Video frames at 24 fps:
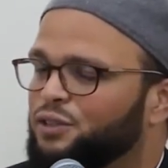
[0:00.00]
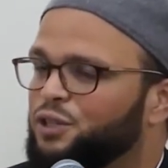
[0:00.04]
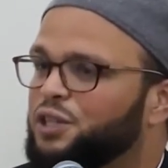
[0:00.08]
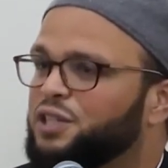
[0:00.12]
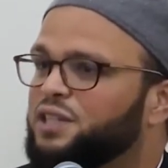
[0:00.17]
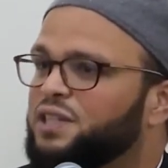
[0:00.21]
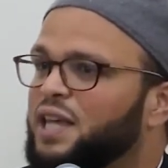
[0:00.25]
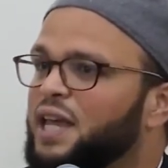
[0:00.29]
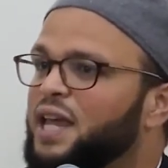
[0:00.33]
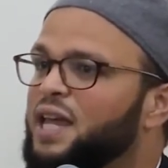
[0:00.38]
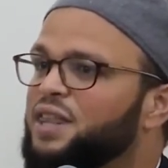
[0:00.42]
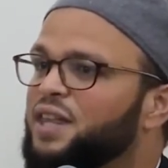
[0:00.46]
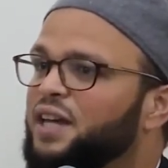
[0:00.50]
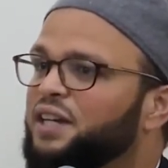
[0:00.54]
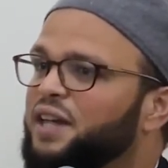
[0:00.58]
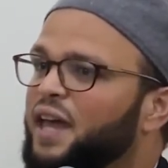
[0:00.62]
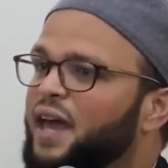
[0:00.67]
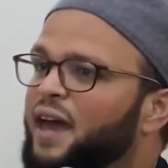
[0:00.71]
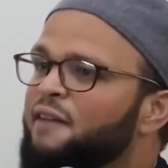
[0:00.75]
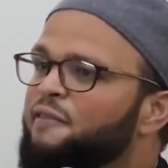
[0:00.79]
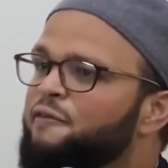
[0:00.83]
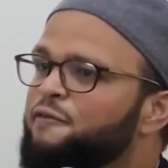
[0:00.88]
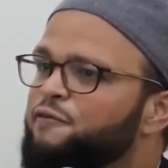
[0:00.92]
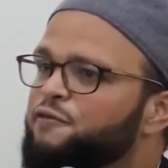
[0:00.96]
To say
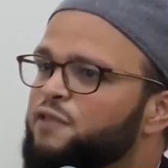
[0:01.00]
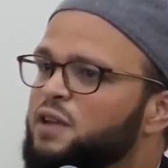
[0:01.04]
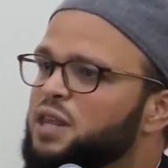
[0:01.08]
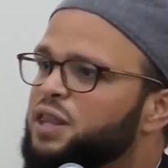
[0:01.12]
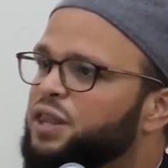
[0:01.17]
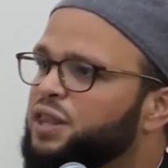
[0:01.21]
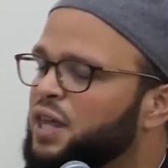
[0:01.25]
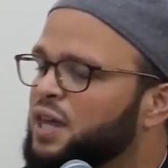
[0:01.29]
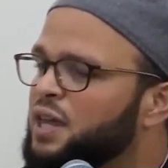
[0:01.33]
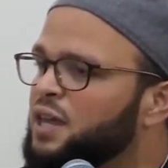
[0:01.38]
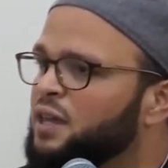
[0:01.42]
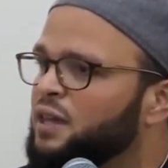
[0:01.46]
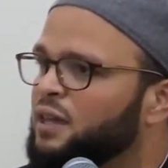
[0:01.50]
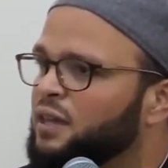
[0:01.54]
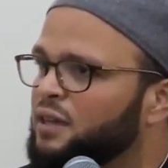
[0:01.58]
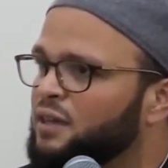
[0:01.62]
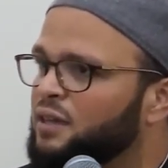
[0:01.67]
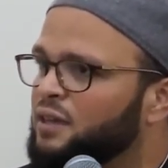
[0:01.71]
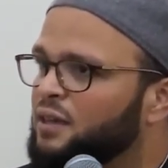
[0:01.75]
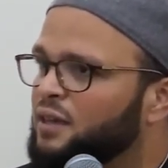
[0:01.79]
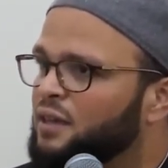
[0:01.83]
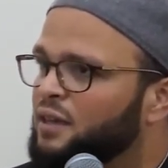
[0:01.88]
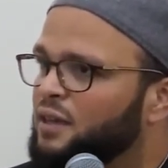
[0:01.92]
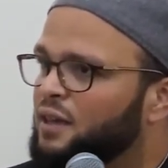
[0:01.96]
that
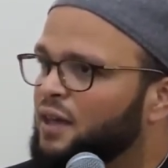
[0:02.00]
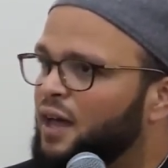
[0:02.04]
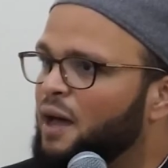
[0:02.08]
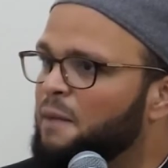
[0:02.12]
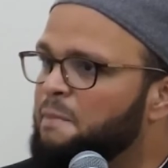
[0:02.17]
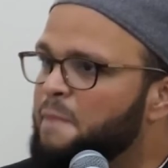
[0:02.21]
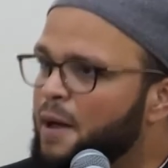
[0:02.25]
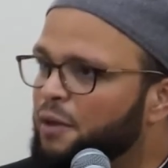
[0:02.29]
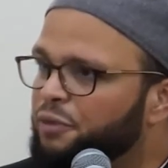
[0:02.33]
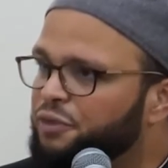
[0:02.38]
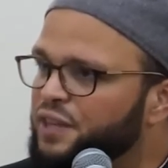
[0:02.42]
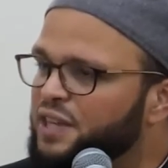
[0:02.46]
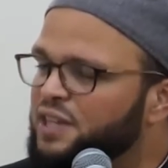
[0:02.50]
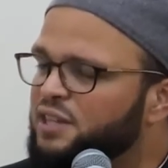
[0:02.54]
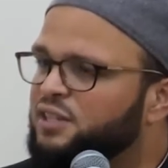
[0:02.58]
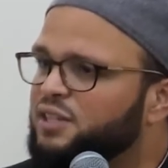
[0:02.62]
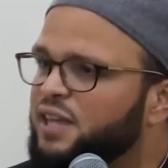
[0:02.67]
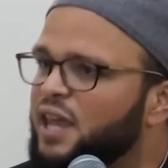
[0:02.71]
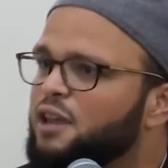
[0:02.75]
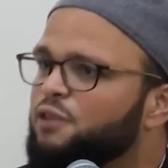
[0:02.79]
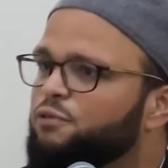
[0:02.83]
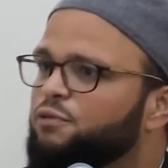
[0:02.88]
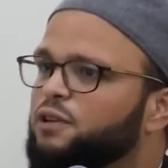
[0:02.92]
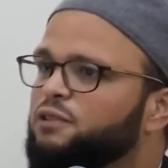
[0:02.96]
everything about
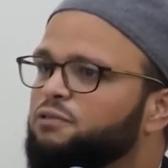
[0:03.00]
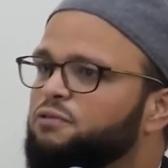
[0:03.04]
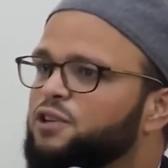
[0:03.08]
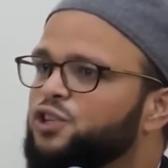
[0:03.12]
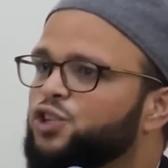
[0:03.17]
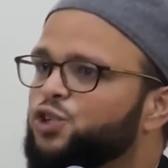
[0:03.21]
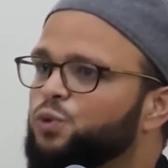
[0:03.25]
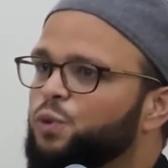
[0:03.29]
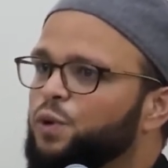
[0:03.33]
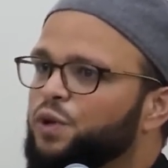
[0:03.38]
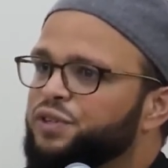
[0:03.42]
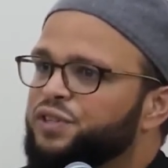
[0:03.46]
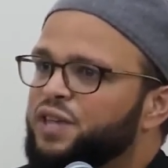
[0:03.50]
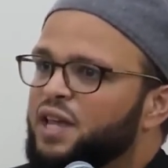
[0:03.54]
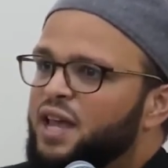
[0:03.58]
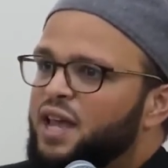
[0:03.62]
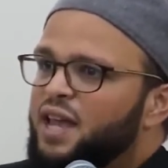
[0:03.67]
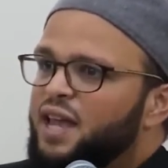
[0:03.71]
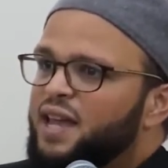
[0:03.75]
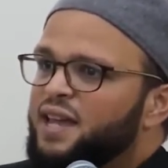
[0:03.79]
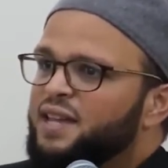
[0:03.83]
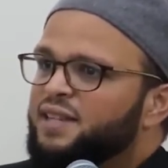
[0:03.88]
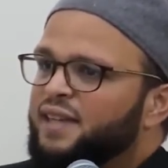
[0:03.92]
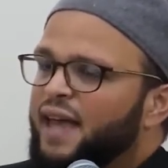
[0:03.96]
these sacred rituals
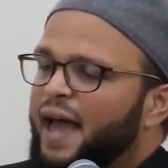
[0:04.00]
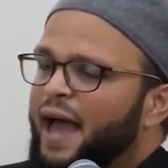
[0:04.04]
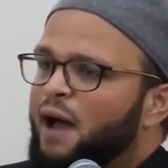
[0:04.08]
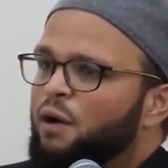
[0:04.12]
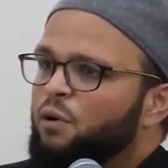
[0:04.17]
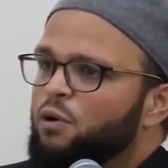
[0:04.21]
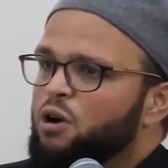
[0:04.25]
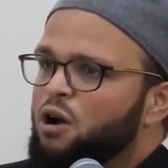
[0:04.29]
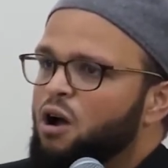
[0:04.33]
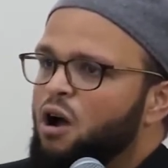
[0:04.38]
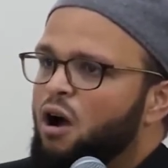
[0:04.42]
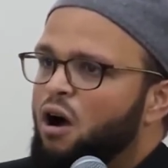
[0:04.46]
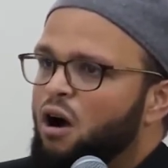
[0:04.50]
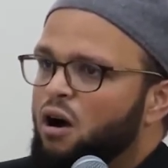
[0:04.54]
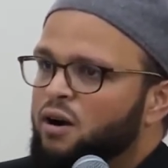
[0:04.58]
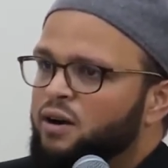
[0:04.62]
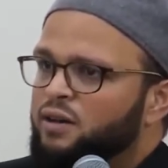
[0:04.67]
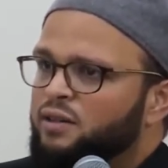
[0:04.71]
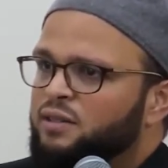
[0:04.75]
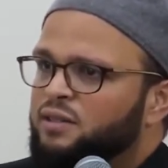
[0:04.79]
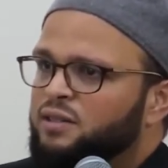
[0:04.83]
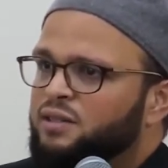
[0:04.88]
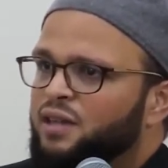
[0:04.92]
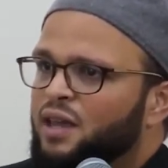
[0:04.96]
is our
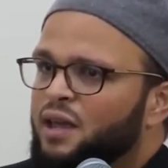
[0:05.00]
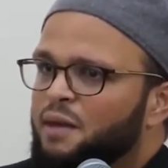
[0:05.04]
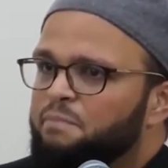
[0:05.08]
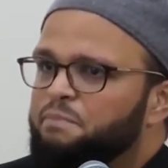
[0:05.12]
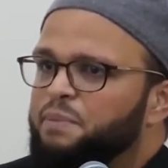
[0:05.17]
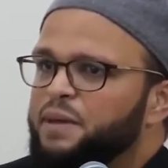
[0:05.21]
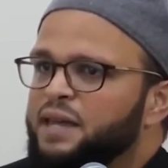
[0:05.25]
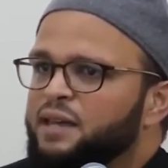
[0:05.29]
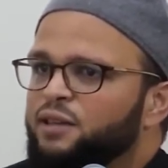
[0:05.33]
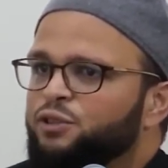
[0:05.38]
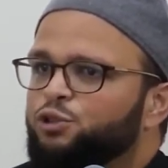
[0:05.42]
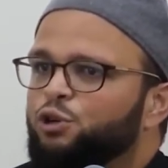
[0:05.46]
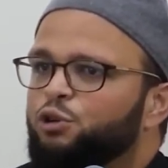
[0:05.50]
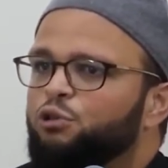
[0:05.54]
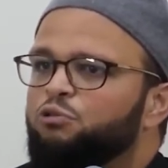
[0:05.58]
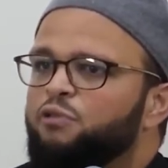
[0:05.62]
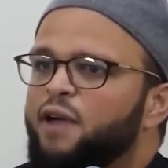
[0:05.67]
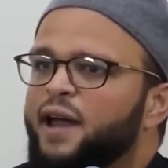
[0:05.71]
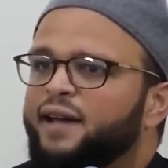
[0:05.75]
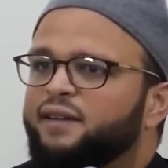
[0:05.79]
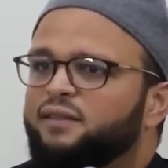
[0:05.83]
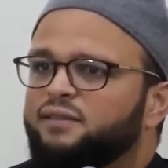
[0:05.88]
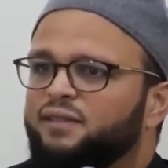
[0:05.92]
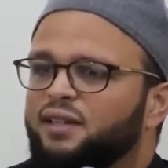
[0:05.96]
hearts being
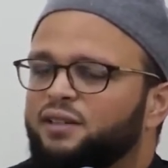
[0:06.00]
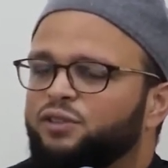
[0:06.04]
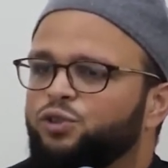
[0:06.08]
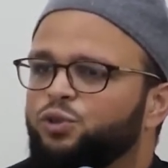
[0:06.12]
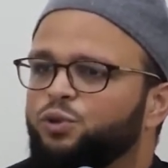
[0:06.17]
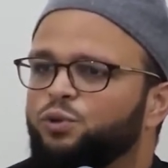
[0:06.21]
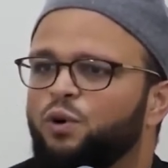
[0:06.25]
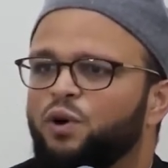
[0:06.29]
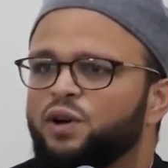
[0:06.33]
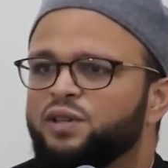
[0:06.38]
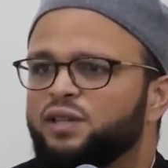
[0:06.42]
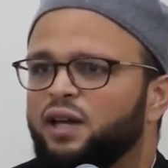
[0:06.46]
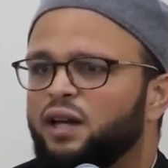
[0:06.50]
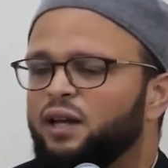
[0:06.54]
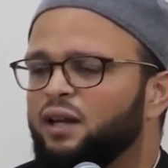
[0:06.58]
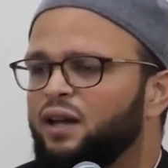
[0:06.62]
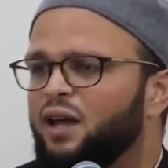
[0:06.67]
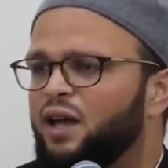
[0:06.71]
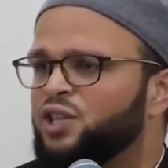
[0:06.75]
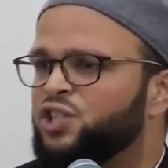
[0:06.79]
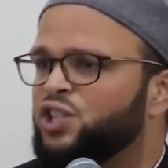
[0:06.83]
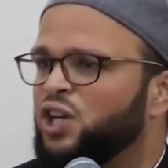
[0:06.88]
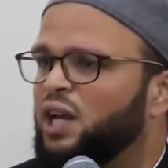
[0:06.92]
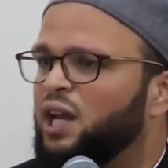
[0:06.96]
directed towards
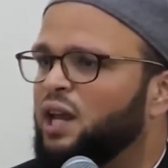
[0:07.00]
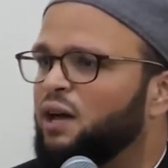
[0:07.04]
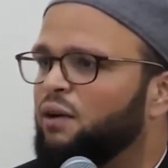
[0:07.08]
Allah